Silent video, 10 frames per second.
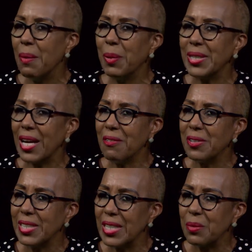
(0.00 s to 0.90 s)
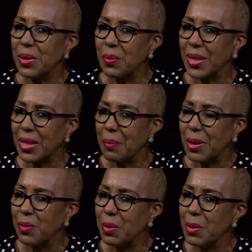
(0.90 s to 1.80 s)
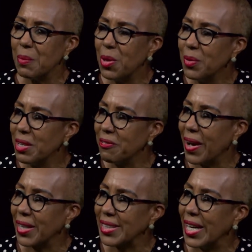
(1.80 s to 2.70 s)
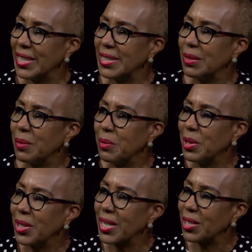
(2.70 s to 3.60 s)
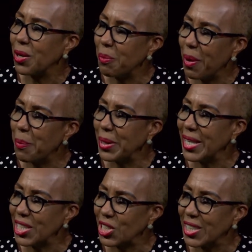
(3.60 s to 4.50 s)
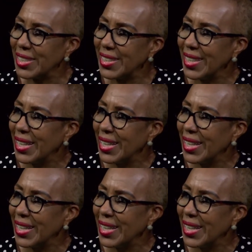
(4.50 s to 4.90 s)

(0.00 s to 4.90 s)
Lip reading: But every day we wake up and we bemoan the fact that when we look at our population,